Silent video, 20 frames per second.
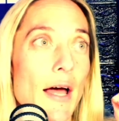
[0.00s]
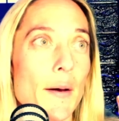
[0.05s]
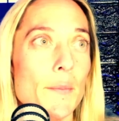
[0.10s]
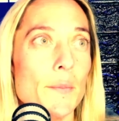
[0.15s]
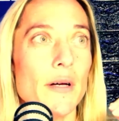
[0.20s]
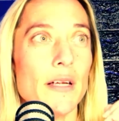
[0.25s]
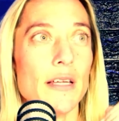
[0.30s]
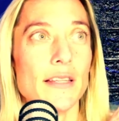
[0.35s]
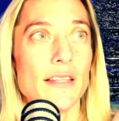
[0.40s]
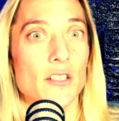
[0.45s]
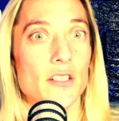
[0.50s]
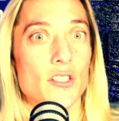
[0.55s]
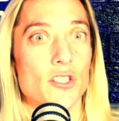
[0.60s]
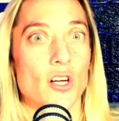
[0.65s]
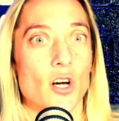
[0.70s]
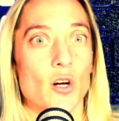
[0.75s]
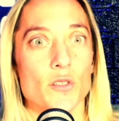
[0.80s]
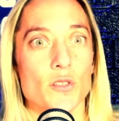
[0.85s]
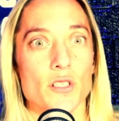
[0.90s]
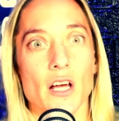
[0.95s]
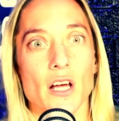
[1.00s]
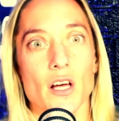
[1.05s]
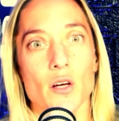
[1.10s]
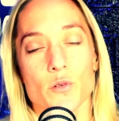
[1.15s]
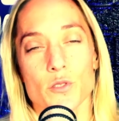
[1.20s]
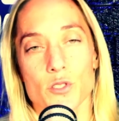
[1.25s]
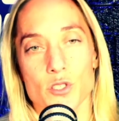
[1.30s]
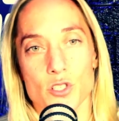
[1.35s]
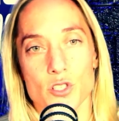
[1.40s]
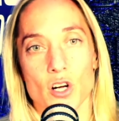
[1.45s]
but the hotel
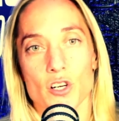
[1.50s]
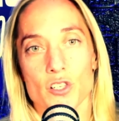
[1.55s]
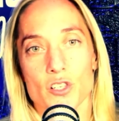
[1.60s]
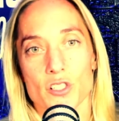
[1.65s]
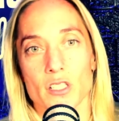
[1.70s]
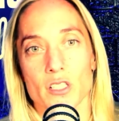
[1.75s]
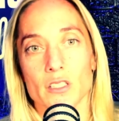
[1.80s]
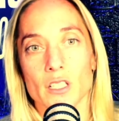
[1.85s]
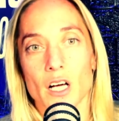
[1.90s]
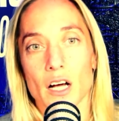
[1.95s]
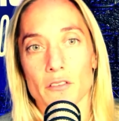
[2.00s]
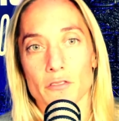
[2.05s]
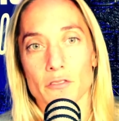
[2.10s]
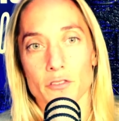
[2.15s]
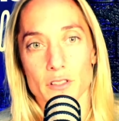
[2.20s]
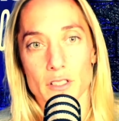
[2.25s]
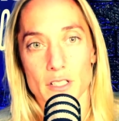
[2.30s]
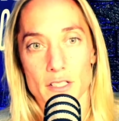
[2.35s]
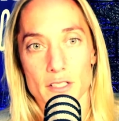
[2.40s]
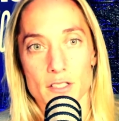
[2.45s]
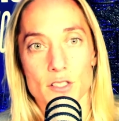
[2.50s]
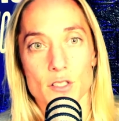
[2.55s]
was charging a lot for this,